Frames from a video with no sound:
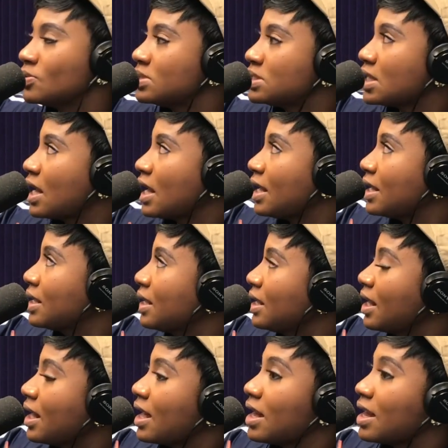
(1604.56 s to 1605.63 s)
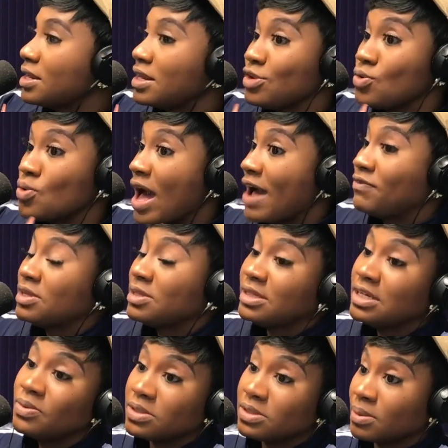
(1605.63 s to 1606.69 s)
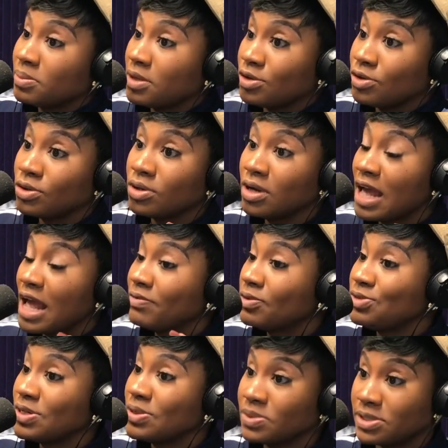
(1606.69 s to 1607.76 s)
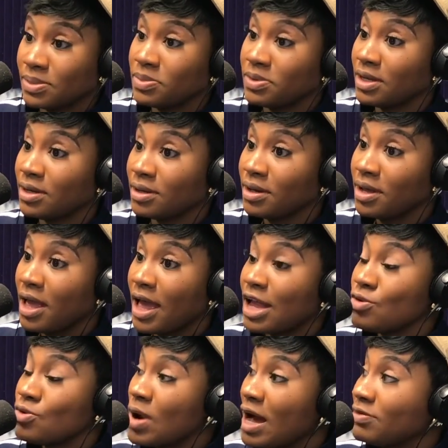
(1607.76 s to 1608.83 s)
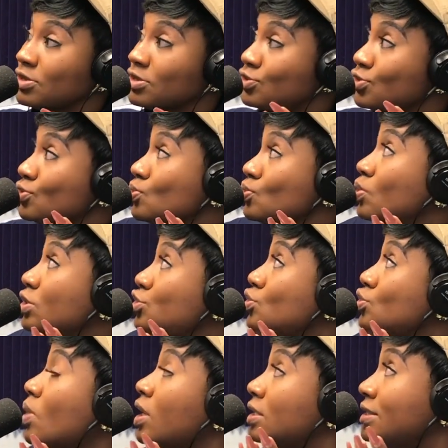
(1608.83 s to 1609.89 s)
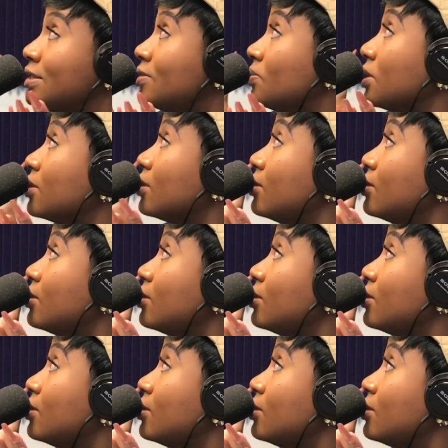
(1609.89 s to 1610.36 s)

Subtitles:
So it's like at the end of the day, you have to deal with something. You're going to have to deal with something, and you have to choose what you want to deal with.